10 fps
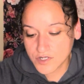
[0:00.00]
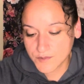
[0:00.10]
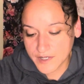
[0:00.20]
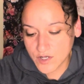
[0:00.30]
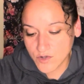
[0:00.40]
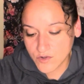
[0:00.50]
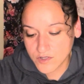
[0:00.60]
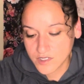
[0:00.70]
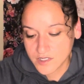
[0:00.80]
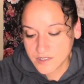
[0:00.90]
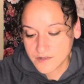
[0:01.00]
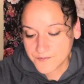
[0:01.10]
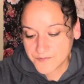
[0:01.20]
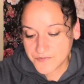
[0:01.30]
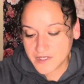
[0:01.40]
about
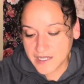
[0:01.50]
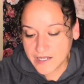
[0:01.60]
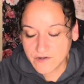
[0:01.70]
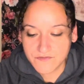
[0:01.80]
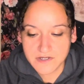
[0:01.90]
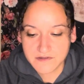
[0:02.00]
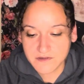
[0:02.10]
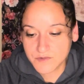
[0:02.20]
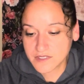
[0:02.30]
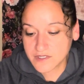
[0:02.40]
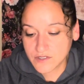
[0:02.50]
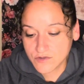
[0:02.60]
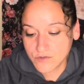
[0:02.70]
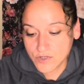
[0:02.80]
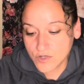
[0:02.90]
the Hierophant, something that you
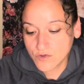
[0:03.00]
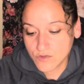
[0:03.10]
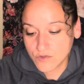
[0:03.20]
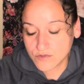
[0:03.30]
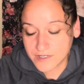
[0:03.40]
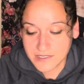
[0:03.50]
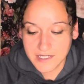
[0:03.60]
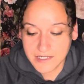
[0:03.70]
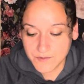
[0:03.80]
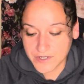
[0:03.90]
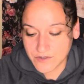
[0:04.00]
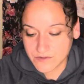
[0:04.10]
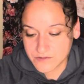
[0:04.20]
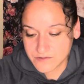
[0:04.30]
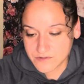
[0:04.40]
know a lot about.
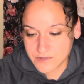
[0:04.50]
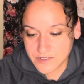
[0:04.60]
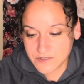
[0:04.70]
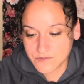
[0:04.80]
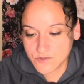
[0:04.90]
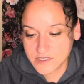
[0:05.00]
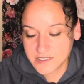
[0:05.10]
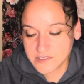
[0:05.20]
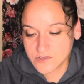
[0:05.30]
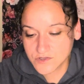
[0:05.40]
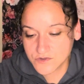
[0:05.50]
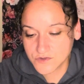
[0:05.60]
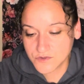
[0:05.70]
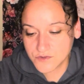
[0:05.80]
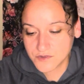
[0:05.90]
They're willing
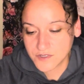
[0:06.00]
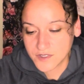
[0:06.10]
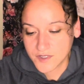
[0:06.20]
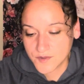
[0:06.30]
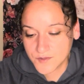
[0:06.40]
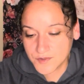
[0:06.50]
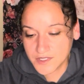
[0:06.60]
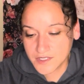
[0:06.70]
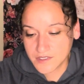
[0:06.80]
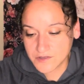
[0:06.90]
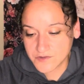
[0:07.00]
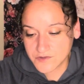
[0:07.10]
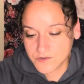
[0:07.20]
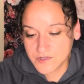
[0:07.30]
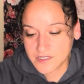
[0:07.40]
to be a
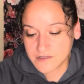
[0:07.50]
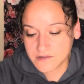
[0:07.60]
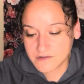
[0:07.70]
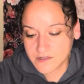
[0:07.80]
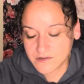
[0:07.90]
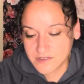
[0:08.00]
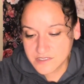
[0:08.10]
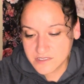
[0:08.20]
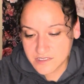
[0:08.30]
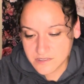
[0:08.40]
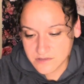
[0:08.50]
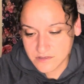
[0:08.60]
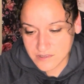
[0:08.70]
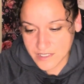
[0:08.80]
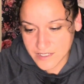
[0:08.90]
student. They're listening
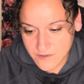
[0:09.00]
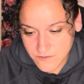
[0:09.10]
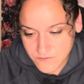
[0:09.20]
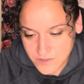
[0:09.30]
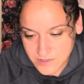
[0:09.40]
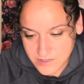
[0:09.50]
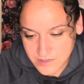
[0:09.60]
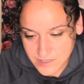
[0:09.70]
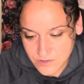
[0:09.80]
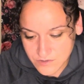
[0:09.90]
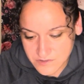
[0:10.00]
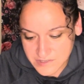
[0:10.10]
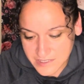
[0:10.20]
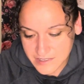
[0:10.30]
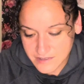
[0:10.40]
to everything that you're
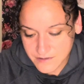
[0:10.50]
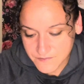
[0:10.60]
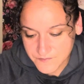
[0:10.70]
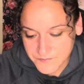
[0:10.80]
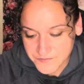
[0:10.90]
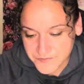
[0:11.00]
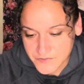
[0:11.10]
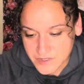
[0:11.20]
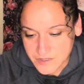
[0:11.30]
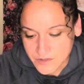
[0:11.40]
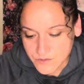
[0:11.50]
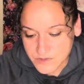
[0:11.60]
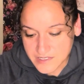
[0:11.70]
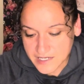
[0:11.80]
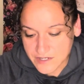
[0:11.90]
saying
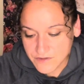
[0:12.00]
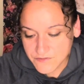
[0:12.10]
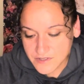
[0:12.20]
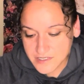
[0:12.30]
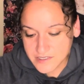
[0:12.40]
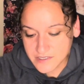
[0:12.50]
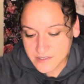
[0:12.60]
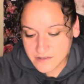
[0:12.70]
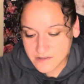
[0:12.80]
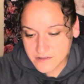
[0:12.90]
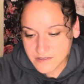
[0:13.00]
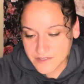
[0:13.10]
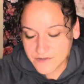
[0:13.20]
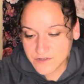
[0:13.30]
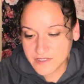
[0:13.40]
with the Hierophant,
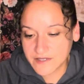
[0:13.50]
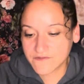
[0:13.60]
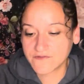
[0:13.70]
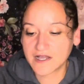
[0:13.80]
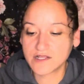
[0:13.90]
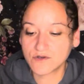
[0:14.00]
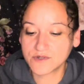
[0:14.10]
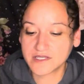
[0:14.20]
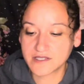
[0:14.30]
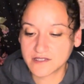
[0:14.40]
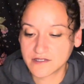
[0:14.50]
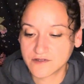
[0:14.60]
and they're following